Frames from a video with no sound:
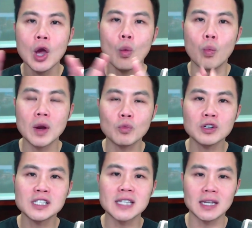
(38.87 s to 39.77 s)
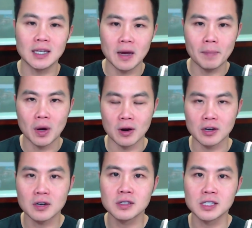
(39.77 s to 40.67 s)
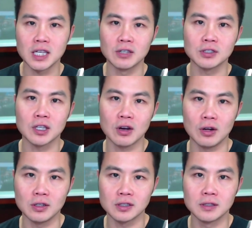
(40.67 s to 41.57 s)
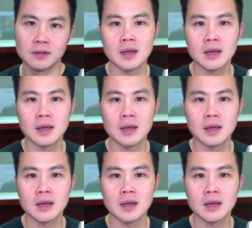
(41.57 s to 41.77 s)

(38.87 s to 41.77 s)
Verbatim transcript: when we're setting up our sales calls.